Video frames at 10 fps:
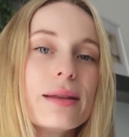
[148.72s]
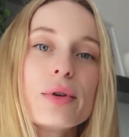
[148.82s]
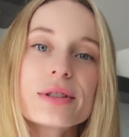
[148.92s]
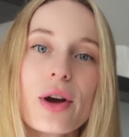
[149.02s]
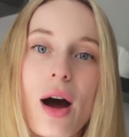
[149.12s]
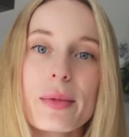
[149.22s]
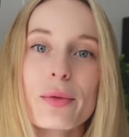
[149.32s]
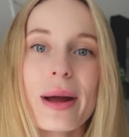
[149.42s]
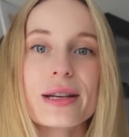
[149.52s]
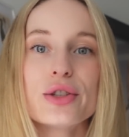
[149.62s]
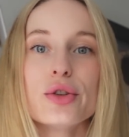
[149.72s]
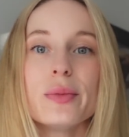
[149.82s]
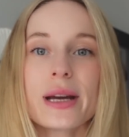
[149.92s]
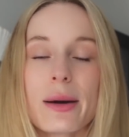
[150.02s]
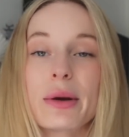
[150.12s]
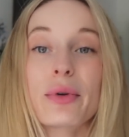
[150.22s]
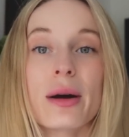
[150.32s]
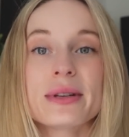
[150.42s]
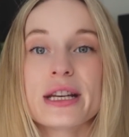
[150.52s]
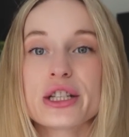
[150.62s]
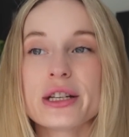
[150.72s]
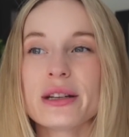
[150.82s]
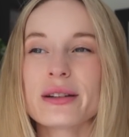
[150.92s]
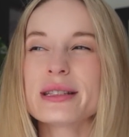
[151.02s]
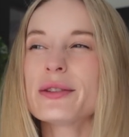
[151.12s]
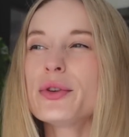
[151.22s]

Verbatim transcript: the most common way to become a prompt engineer is